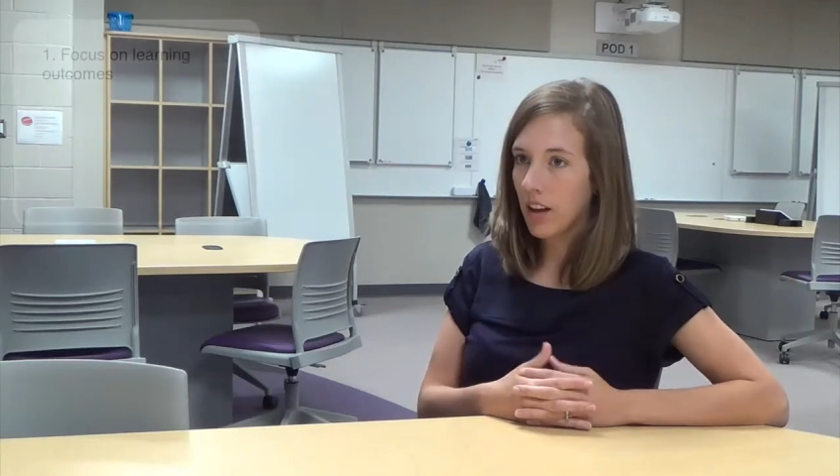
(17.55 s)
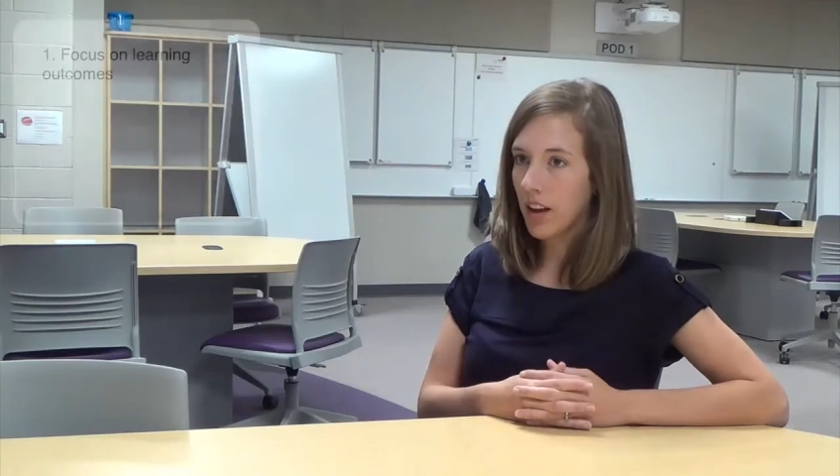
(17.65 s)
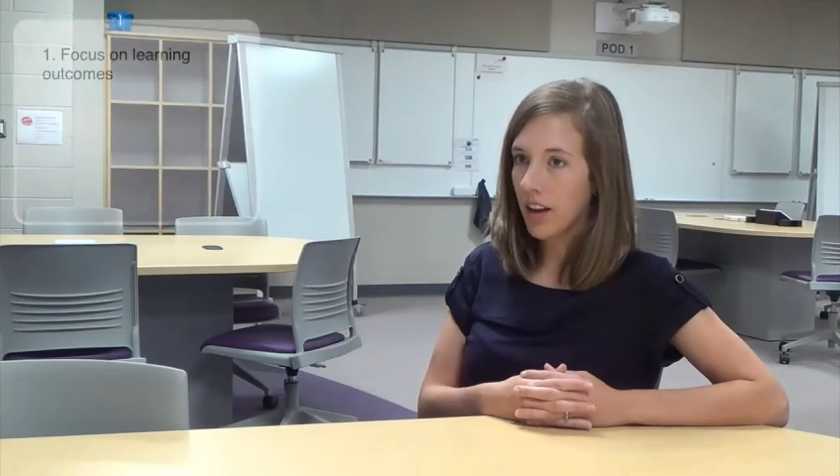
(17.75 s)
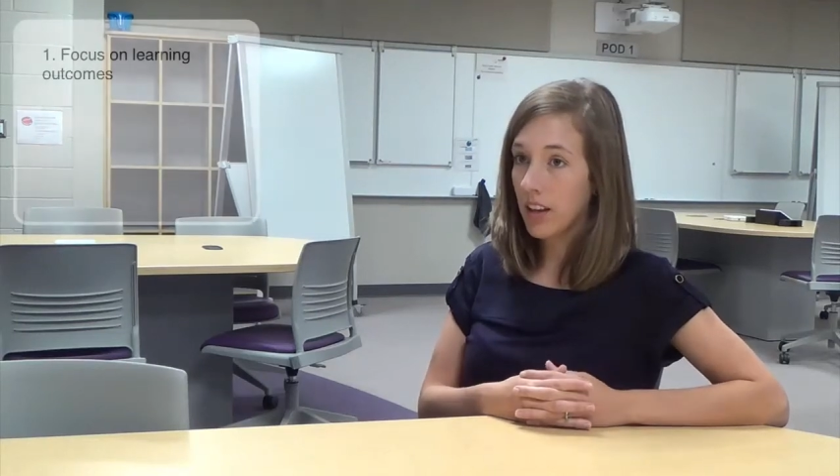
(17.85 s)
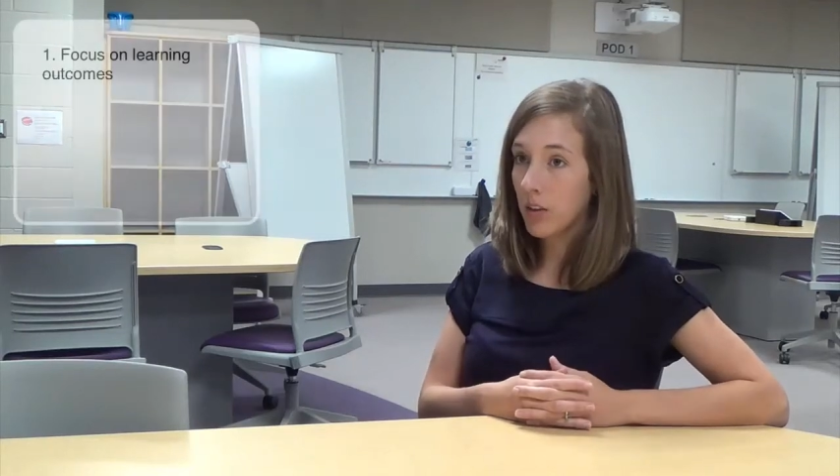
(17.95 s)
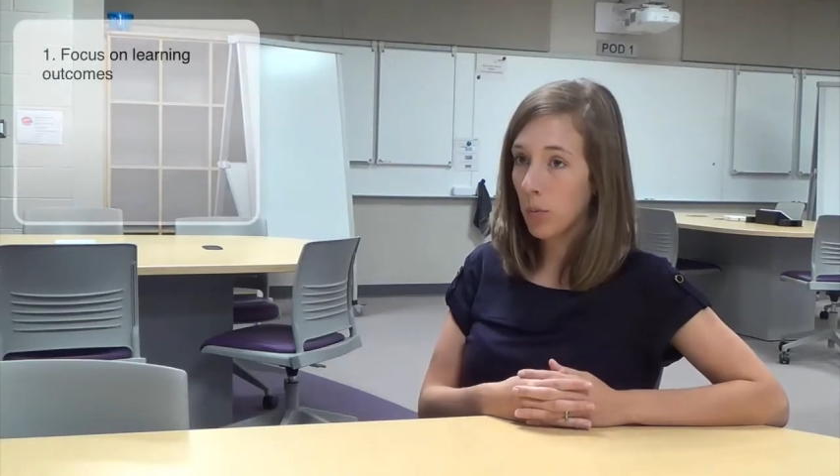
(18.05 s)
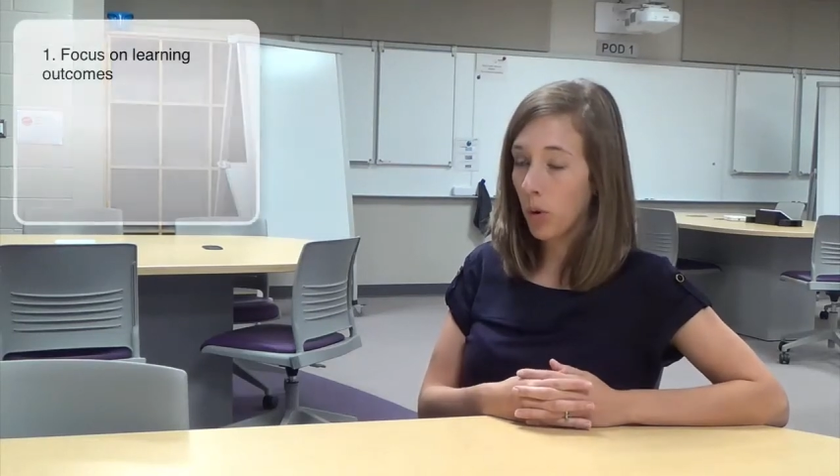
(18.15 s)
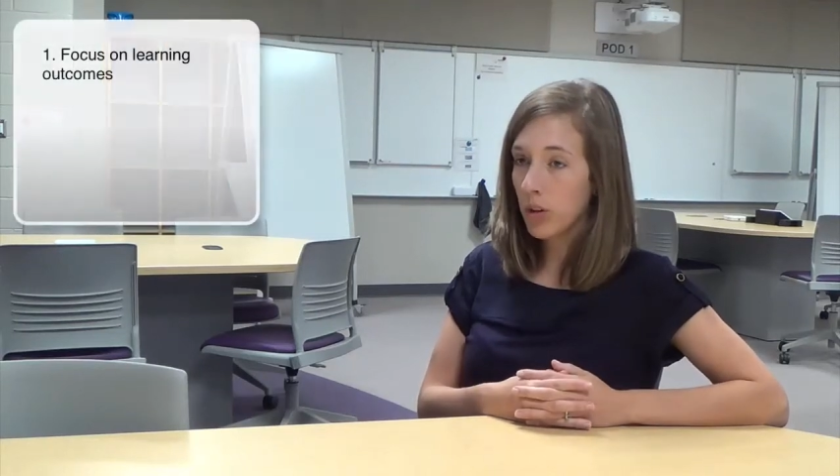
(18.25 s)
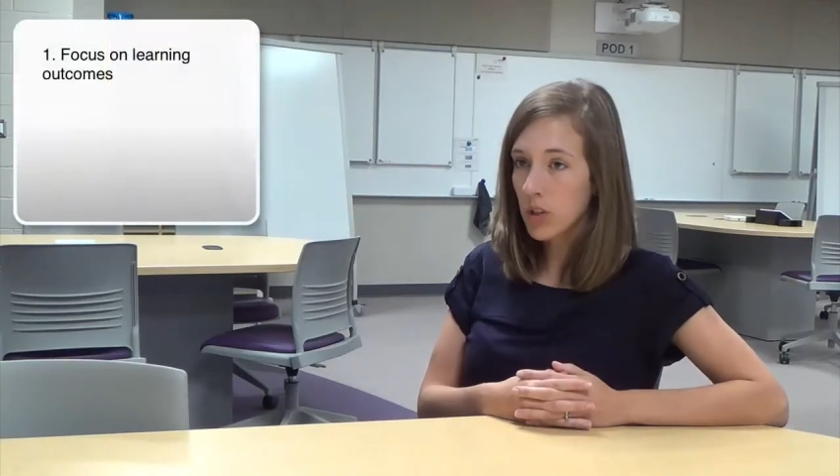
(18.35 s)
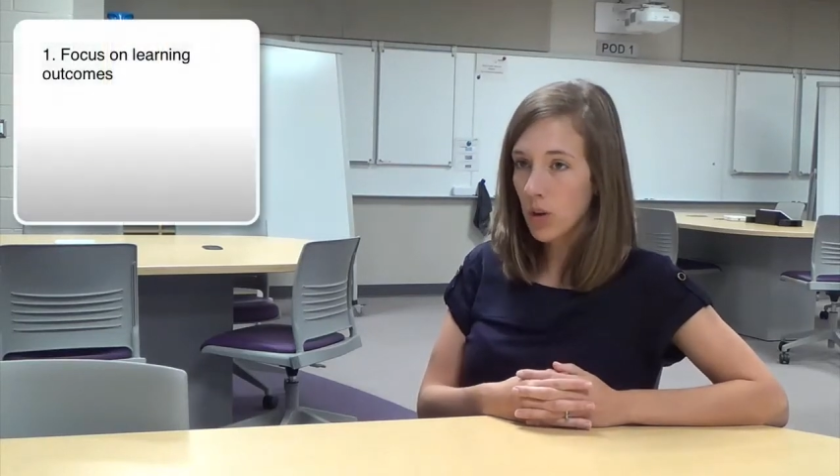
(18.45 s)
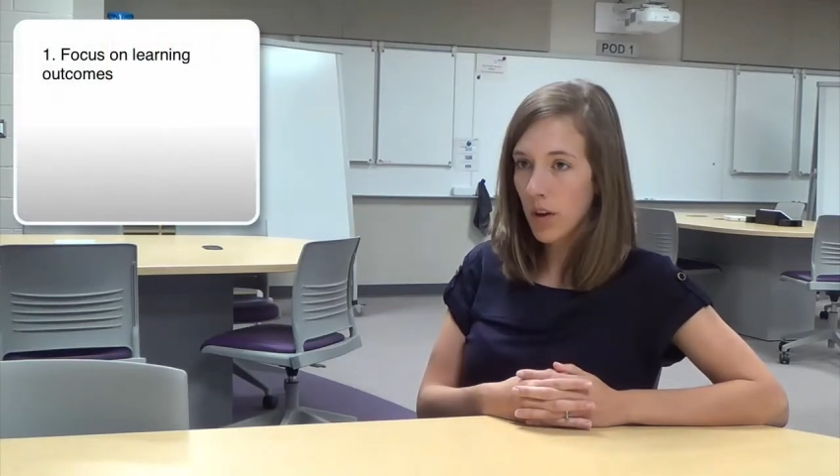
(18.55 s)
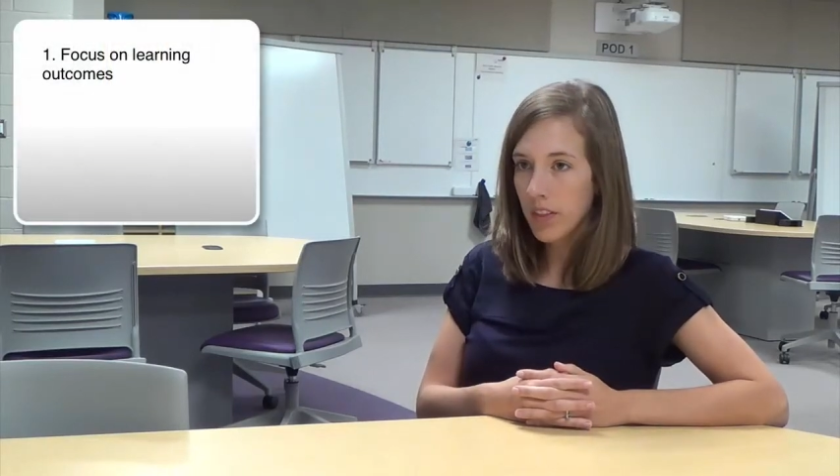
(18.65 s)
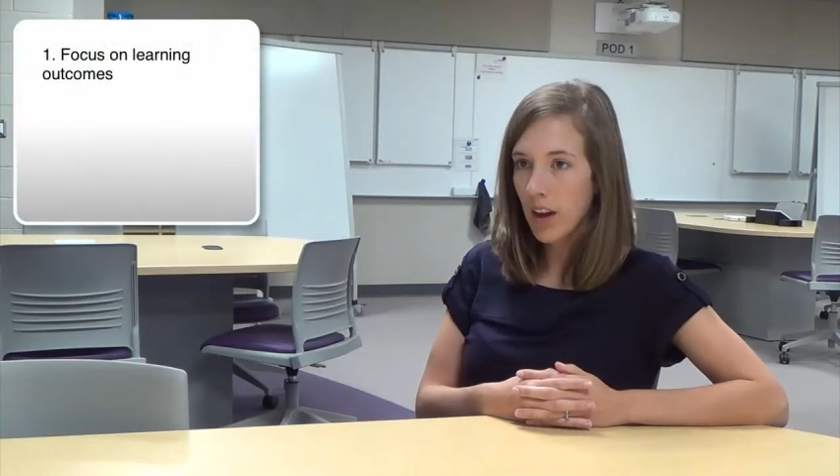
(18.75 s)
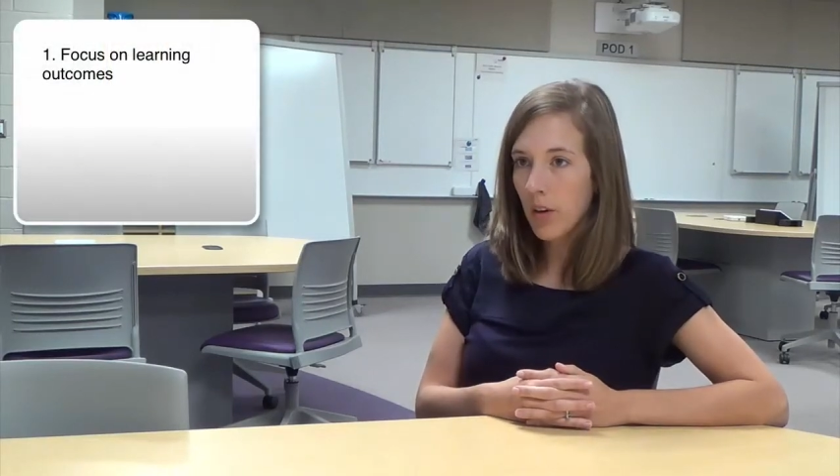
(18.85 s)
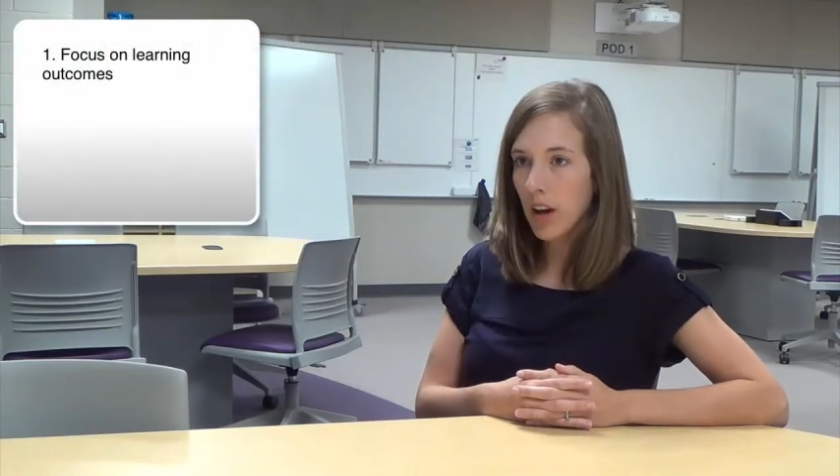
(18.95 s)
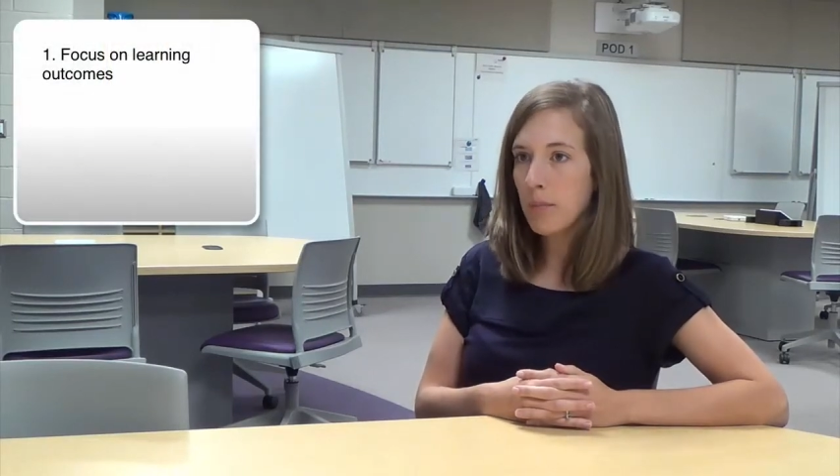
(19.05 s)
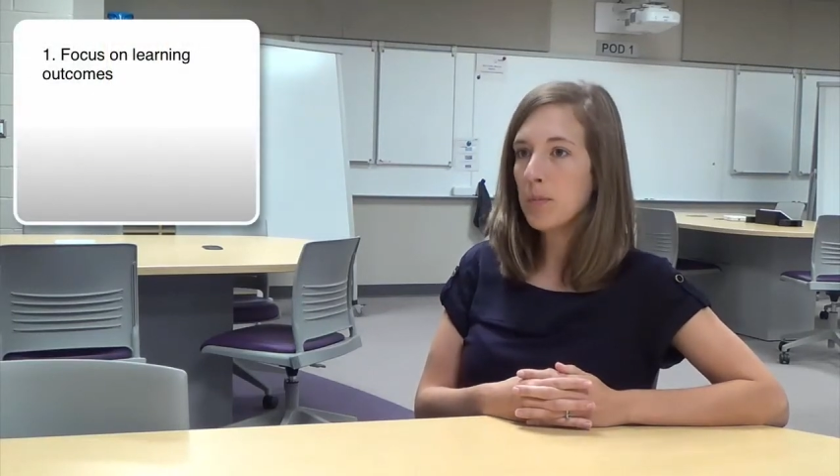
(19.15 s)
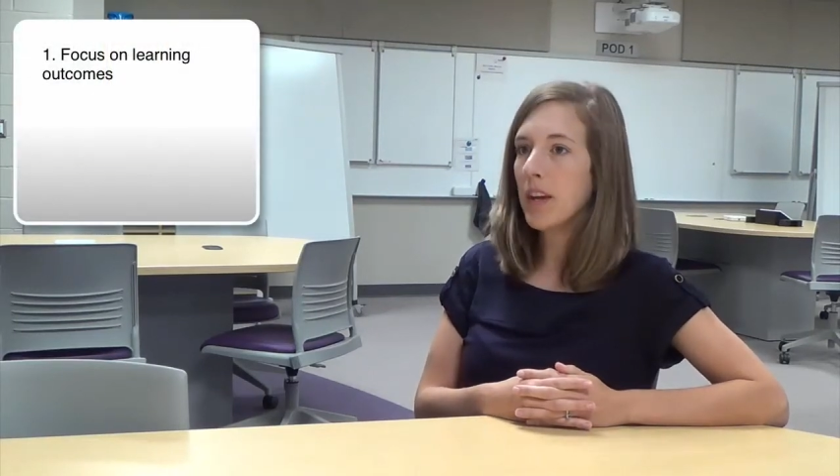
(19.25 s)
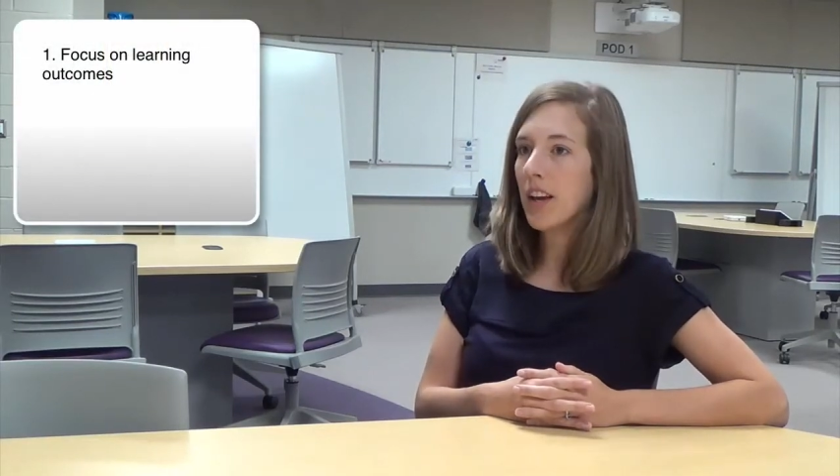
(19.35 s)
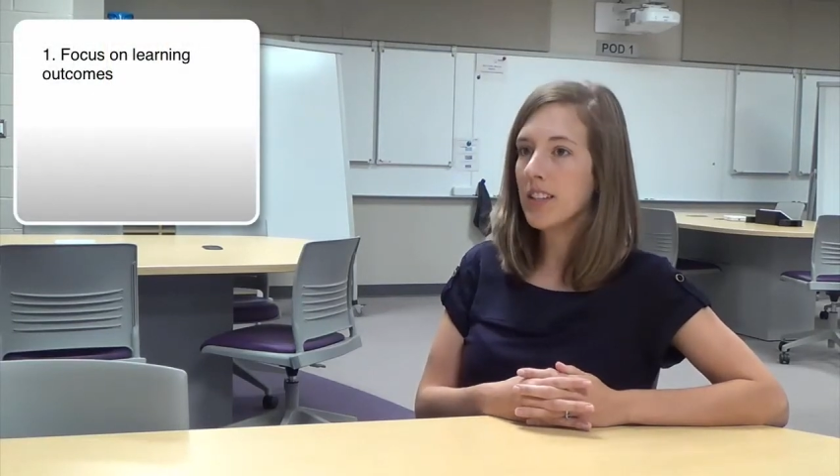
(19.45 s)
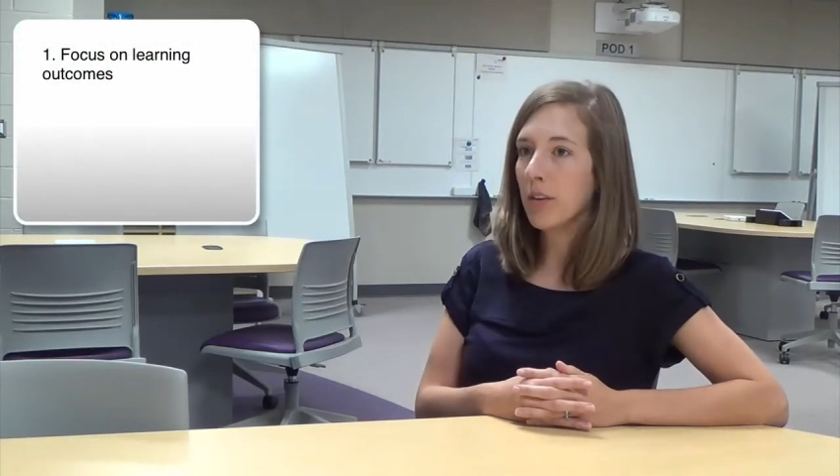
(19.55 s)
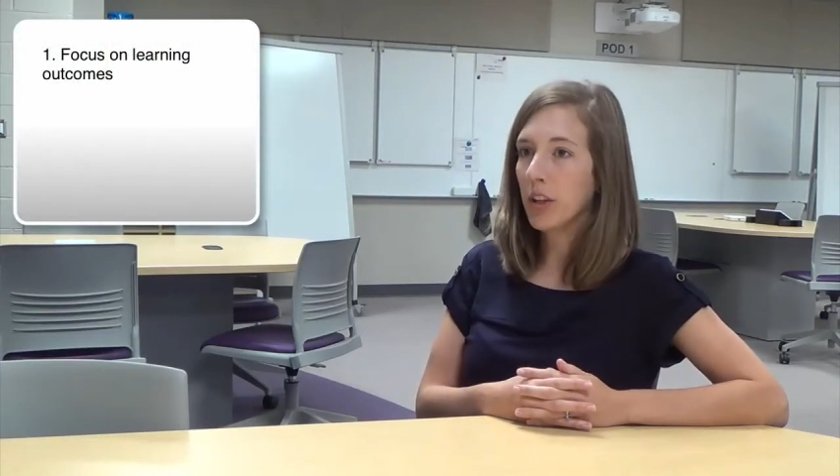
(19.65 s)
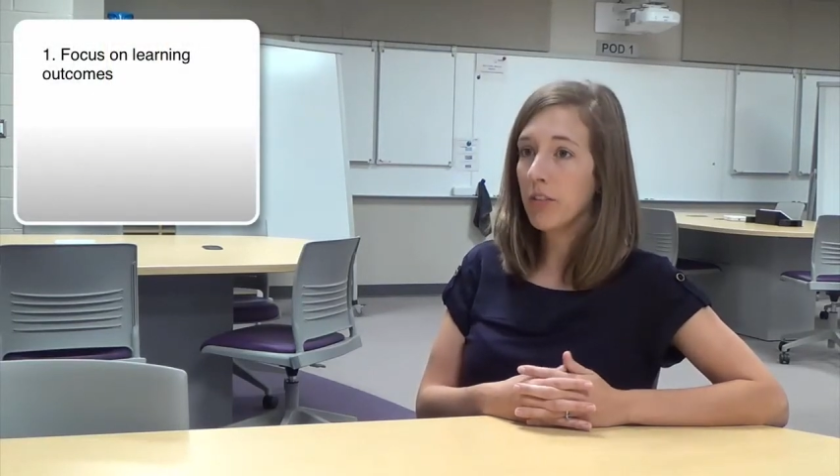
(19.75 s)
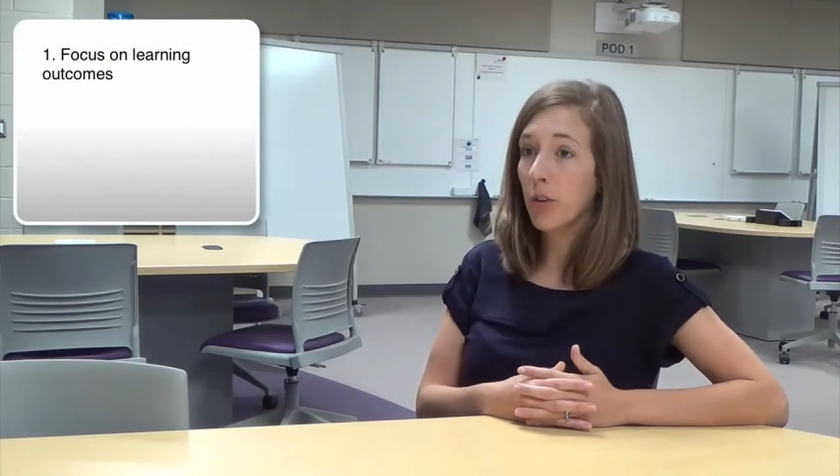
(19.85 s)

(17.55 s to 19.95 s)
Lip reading: even more so on the outcomes because I really